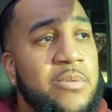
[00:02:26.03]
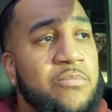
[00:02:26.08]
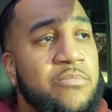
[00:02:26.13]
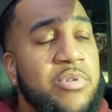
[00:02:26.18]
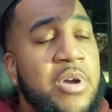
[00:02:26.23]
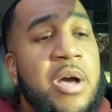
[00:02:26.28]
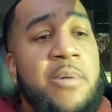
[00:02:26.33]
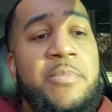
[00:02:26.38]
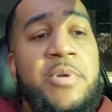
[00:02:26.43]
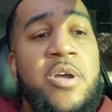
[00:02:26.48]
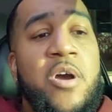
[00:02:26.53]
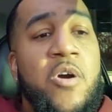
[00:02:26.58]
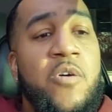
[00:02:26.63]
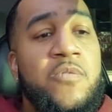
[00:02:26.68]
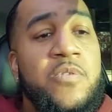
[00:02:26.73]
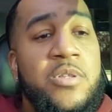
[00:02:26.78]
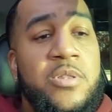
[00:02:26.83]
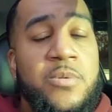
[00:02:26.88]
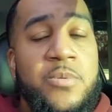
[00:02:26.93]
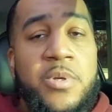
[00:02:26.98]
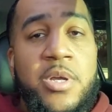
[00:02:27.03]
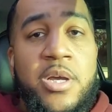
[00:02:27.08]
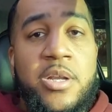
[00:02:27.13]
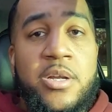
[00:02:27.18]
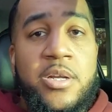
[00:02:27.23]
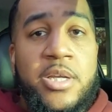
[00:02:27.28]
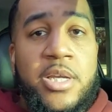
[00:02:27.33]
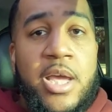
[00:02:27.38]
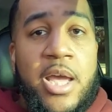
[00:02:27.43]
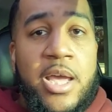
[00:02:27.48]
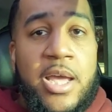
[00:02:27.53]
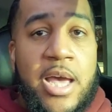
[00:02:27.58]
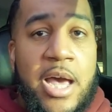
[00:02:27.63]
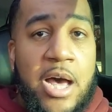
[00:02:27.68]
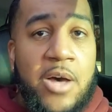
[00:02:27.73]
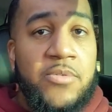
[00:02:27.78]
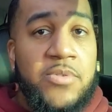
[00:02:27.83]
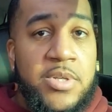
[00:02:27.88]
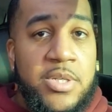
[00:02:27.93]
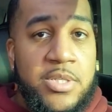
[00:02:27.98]
probably over 300K
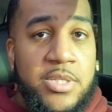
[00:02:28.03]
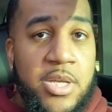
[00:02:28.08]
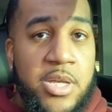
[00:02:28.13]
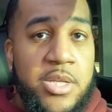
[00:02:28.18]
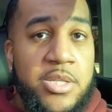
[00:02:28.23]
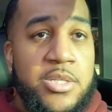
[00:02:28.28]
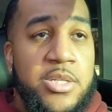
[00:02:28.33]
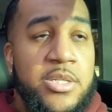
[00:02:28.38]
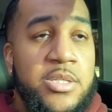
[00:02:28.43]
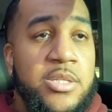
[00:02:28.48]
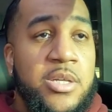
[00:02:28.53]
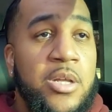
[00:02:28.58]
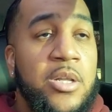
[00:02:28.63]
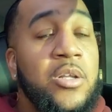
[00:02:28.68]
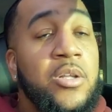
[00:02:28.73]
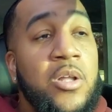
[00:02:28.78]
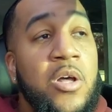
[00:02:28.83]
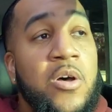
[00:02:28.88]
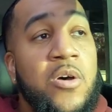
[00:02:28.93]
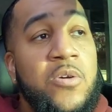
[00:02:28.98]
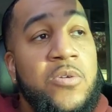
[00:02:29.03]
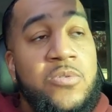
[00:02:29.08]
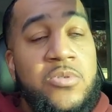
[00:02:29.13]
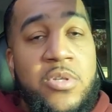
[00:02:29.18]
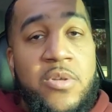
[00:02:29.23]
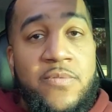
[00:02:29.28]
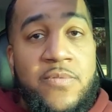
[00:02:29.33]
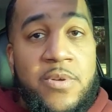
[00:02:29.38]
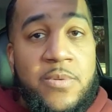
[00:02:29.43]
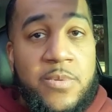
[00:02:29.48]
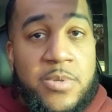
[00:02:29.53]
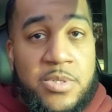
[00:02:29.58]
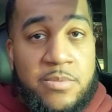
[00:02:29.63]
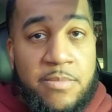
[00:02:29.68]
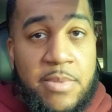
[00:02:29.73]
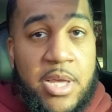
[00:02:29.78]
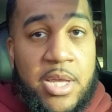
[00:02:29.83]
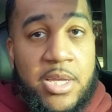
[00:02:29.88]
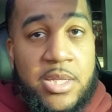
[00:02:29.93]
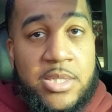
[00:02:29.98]
out these engines alone if it was
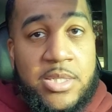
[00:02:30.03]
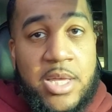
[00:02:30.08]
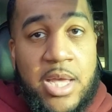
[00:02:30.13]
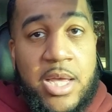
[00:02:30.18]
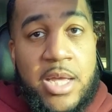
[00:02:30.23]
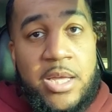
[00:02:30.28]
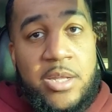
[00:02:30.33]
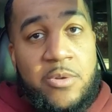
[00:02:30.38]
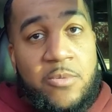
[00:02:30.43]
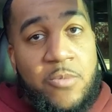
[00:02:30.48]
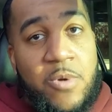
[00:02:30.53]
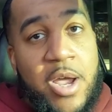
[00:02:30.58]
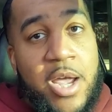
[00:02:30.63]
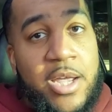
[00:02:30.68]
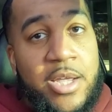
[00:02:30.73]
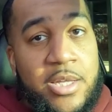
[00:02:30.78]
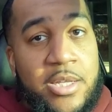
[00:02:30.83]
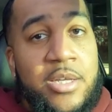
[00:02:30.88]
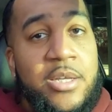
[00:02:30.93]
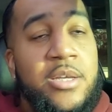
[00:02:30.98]
maintained right.